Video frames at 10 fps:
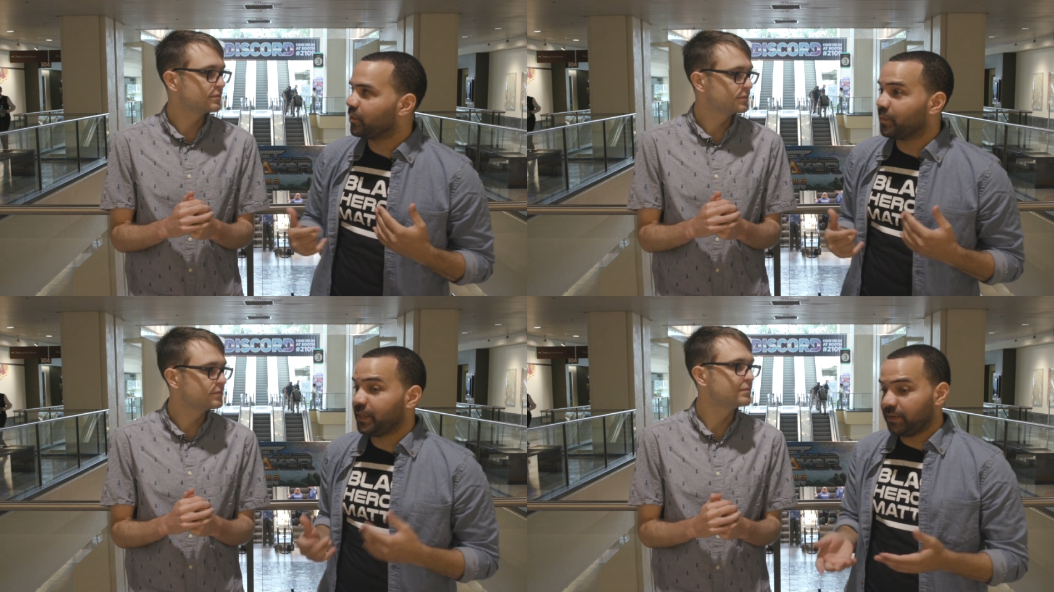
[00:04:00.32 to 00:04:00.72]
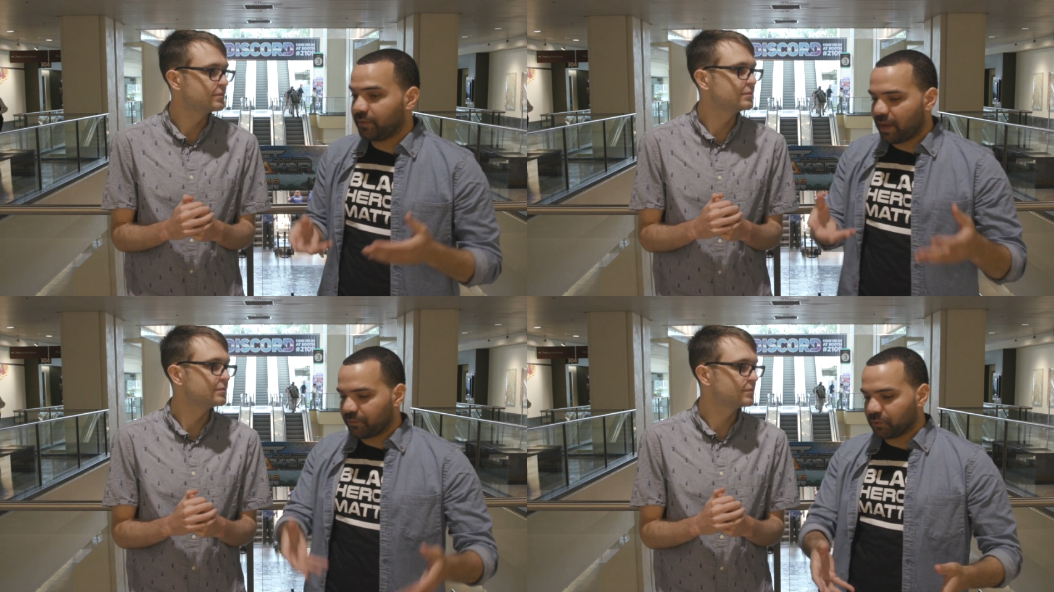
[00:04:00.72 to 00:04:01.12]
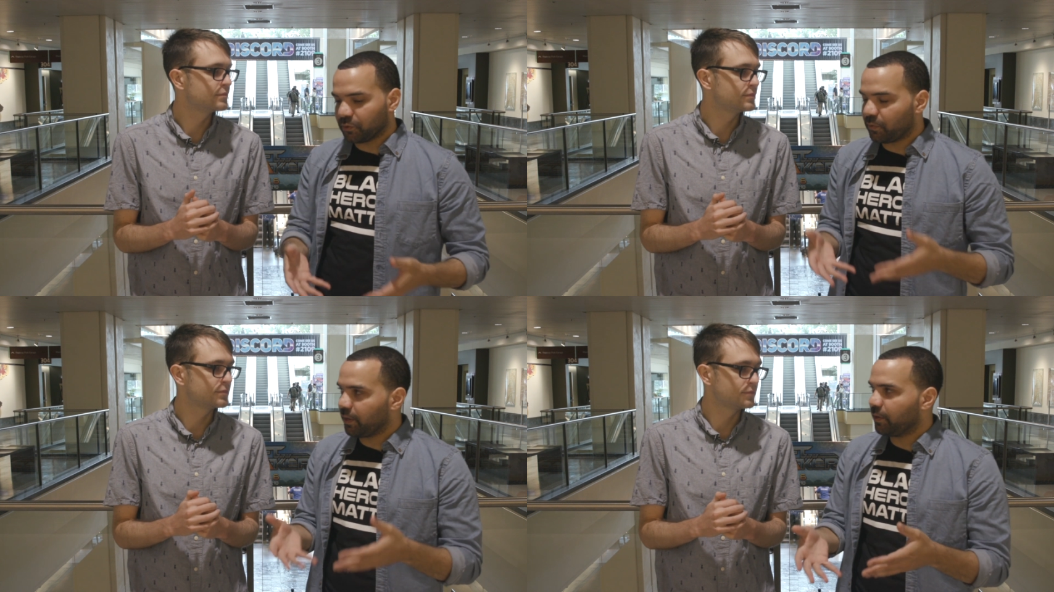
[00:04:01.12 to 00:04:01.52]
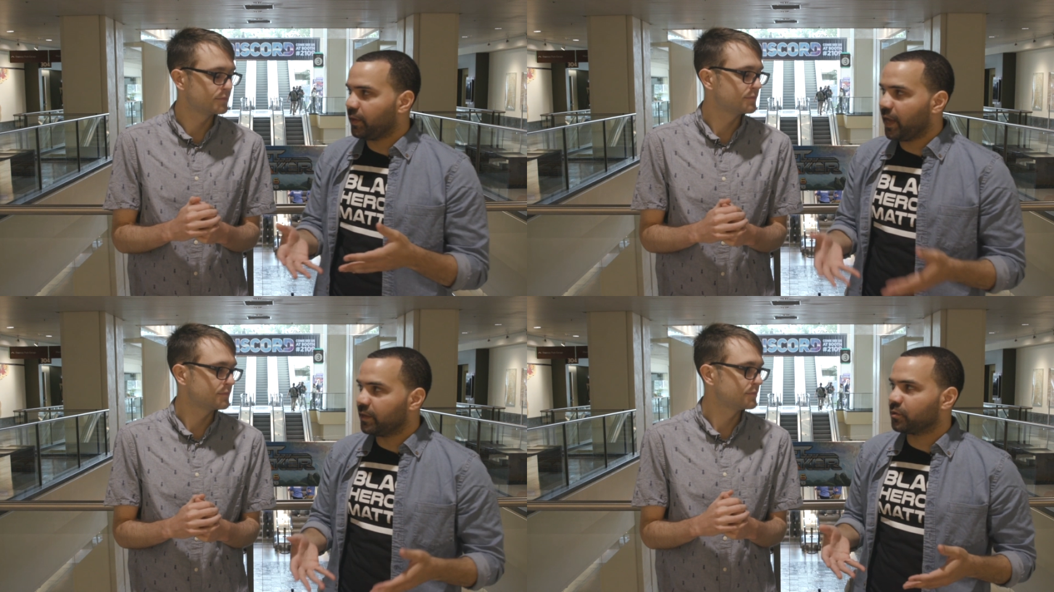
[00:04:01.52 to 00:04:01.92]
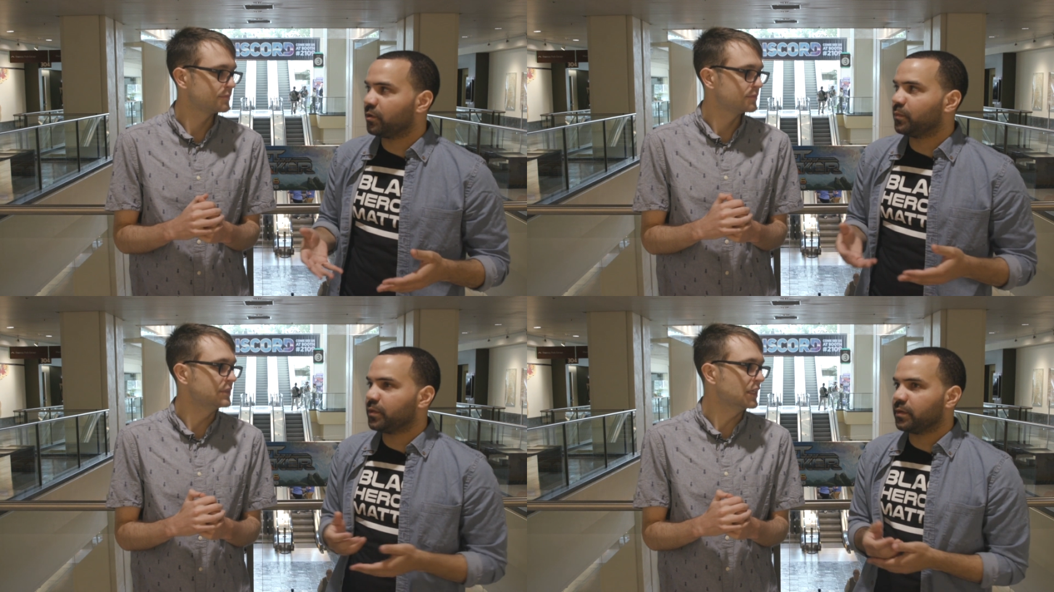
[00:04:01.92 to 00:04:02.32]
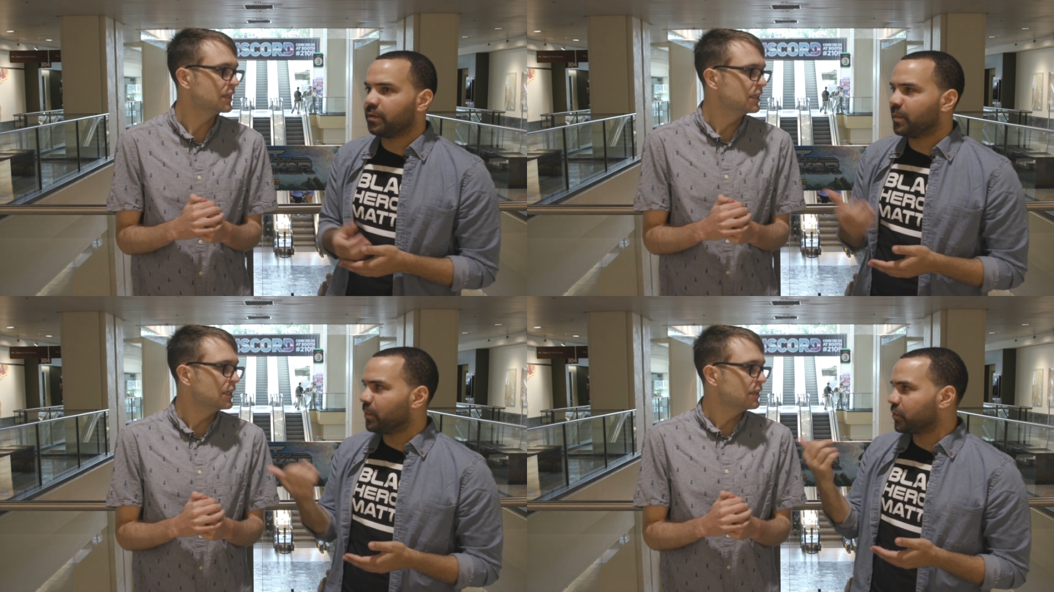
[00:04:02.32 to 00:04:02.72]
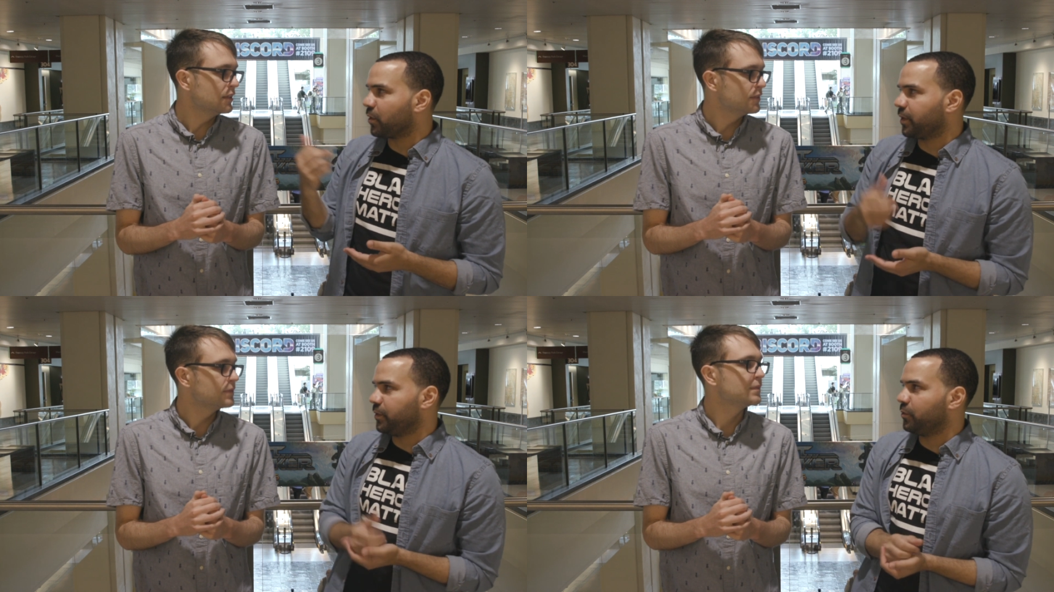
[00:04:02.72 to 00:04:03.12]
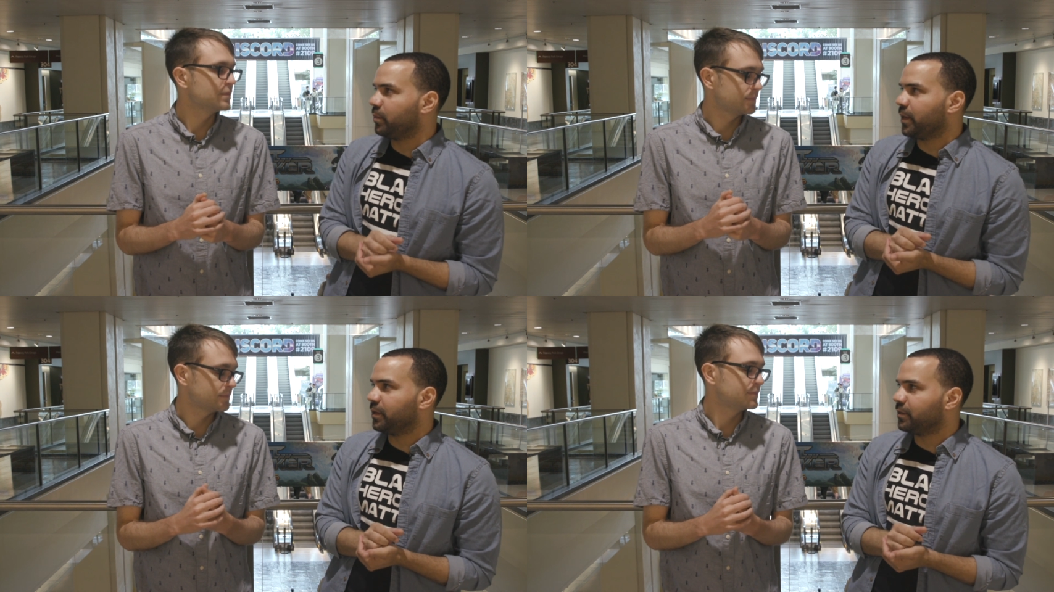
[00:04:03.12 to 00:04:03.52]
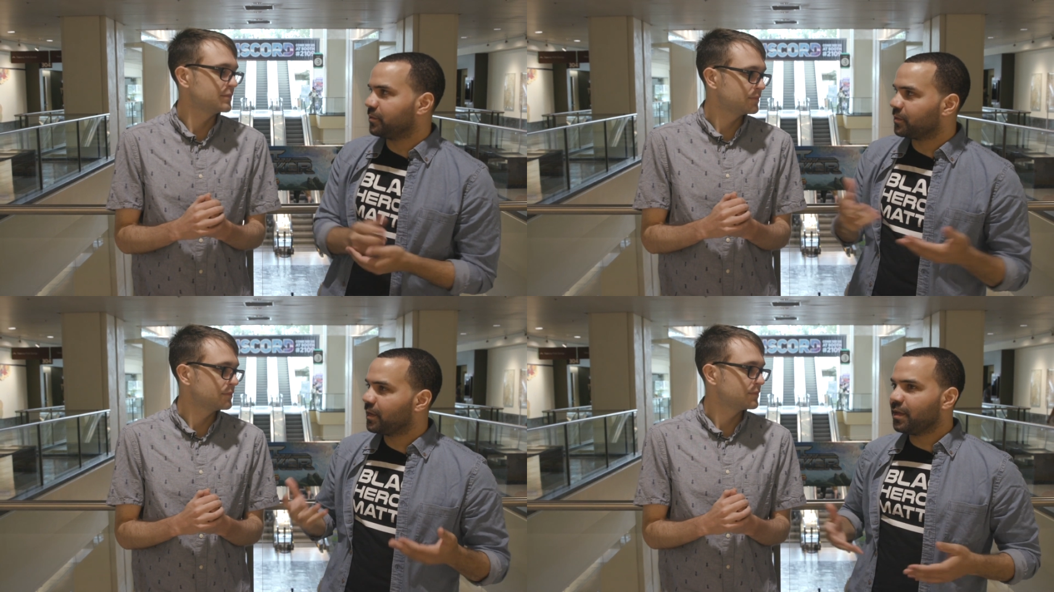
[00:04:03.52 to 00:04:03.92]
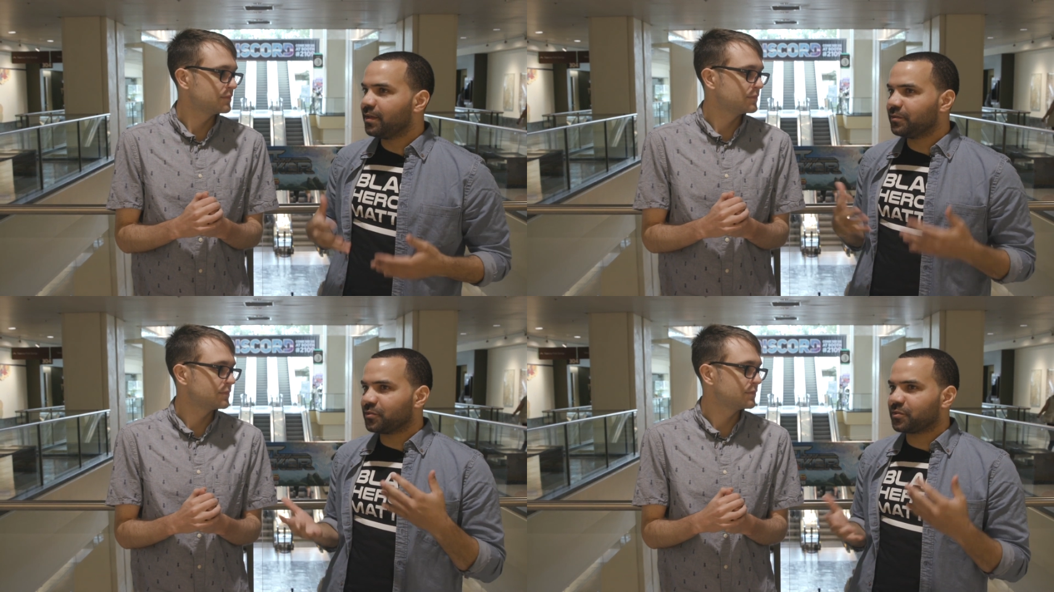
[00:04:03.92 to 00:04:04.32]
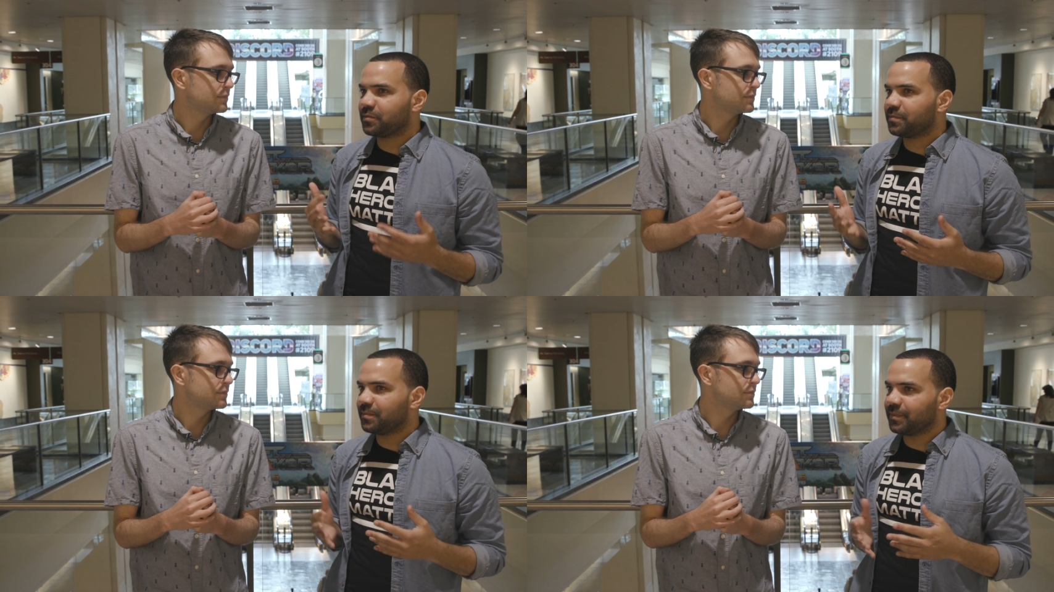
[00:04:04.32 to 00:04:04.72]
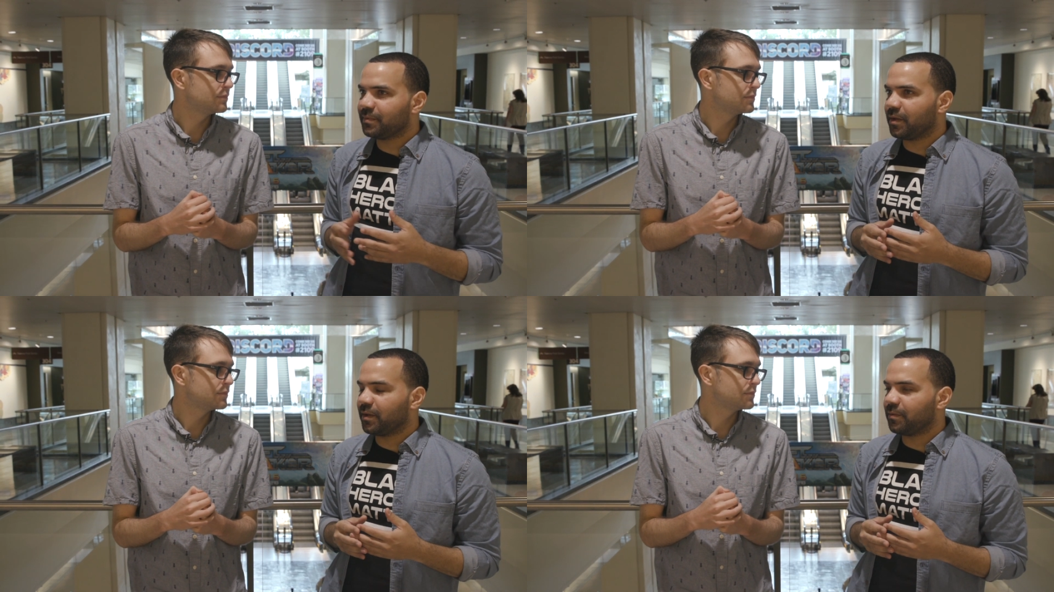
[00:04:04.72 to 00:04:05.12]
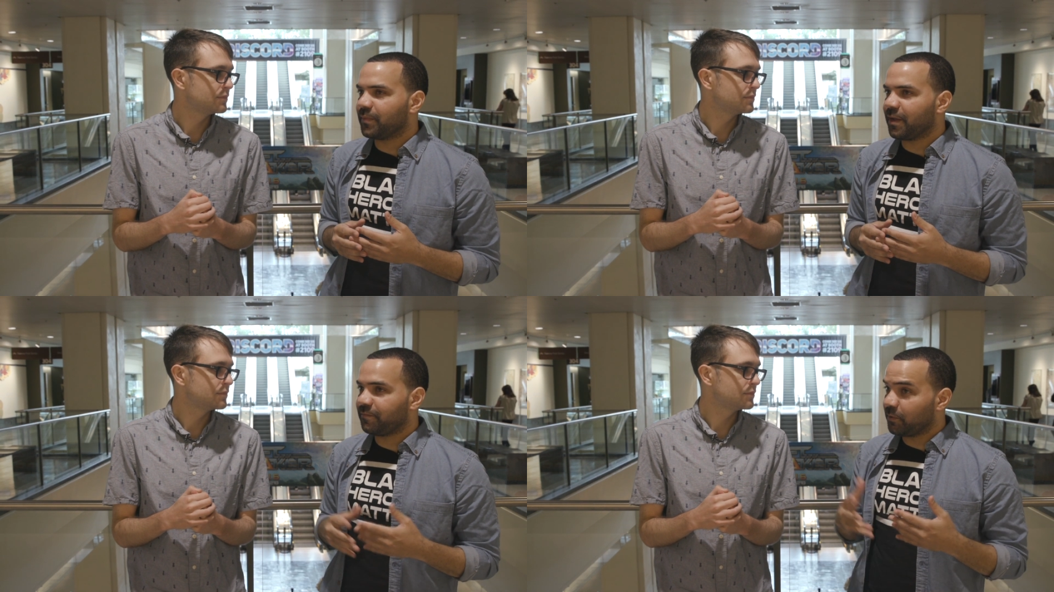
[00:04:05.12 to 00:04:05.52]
Speaker 1: with me, even after going hands on with it. Yeah. I remember talking to you about it, and just um, I